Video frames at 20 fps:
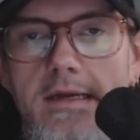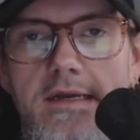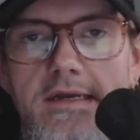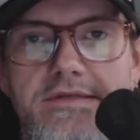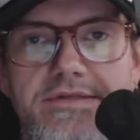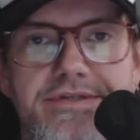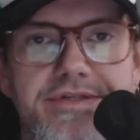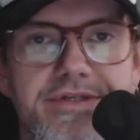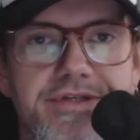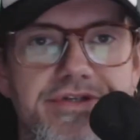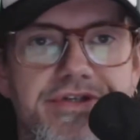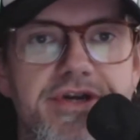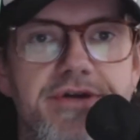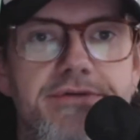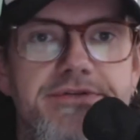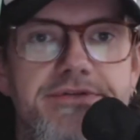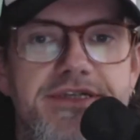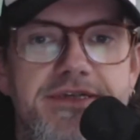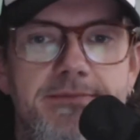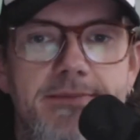It's just
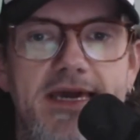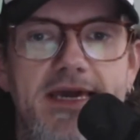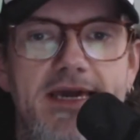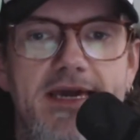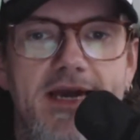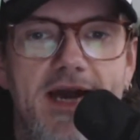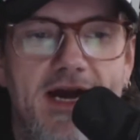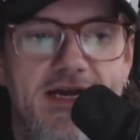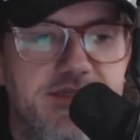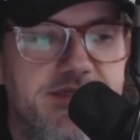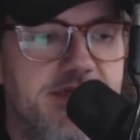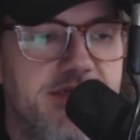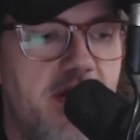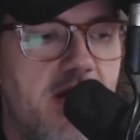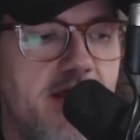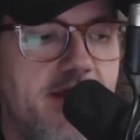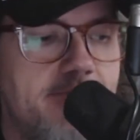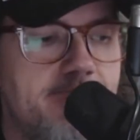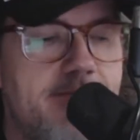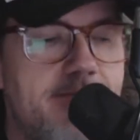new to me. I
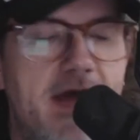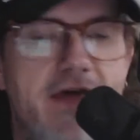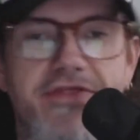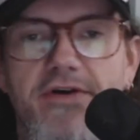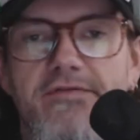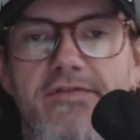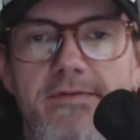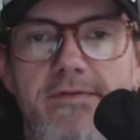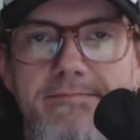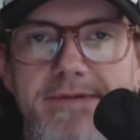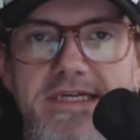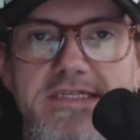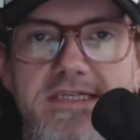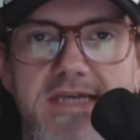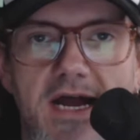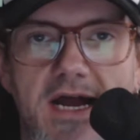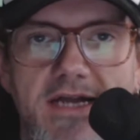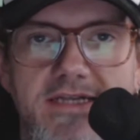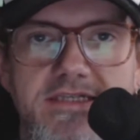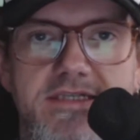saw that Beth over
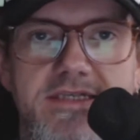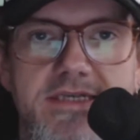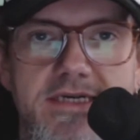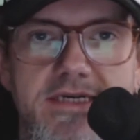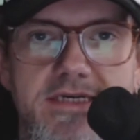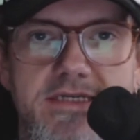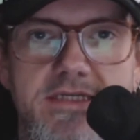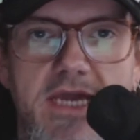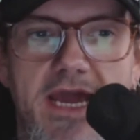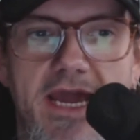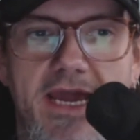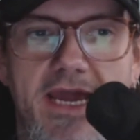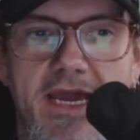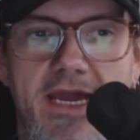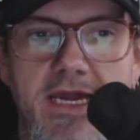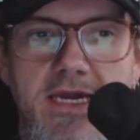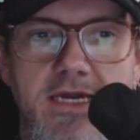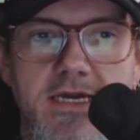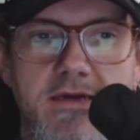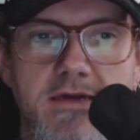B-Sides did
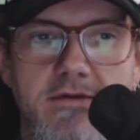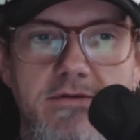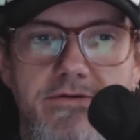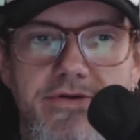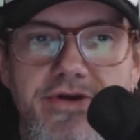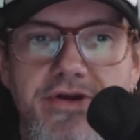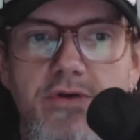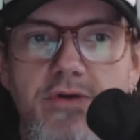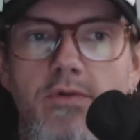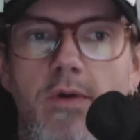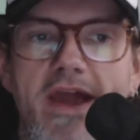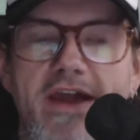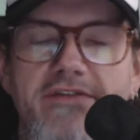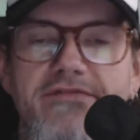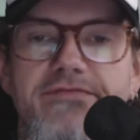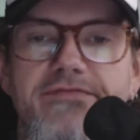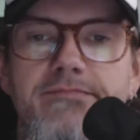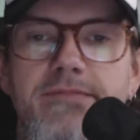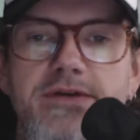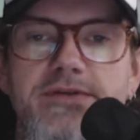a new
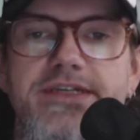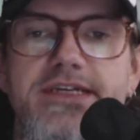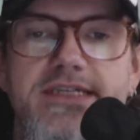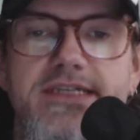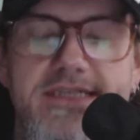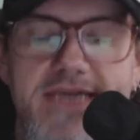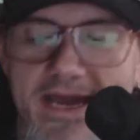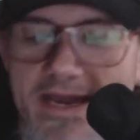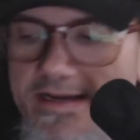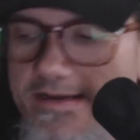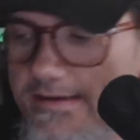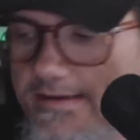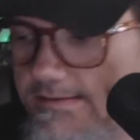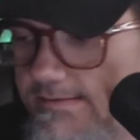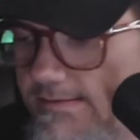wave music tag,